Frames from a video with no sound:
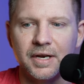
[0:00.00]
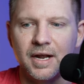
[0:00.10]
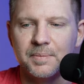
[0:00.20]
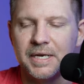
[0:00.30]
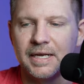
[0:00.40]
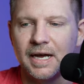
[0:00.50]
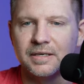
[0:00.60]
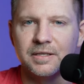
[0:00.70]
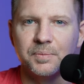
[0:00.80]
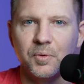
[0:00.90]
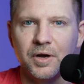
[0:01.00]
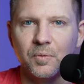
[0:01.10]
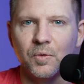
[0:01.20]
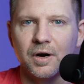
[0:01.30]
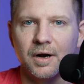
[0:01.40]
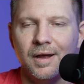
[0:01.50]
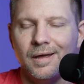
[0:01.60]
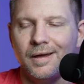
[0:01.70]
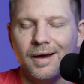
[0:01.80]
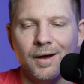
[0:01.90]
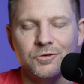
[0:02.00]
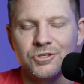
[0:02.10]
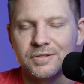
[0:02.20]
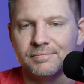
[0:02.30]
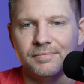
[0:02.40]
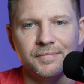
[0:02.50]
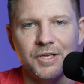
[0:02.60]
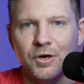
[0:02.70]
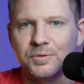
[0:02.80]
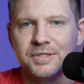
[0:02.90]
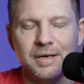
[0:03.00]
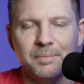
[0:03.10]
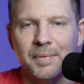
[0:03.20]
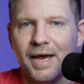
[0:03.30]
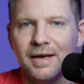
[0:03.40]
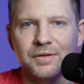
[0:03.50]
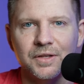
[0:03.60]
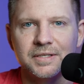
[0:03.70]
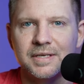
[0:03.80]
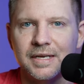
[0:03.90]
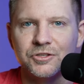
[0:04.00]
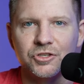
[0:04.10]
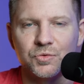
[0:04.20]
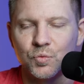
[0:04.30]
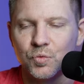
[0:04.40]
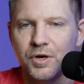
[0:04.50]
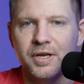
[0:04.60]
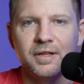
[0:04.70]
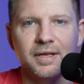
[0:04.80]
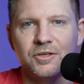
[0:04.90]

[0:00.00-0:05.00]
And I mean, it got to the point where I was just, you know, sitting back and listening and just really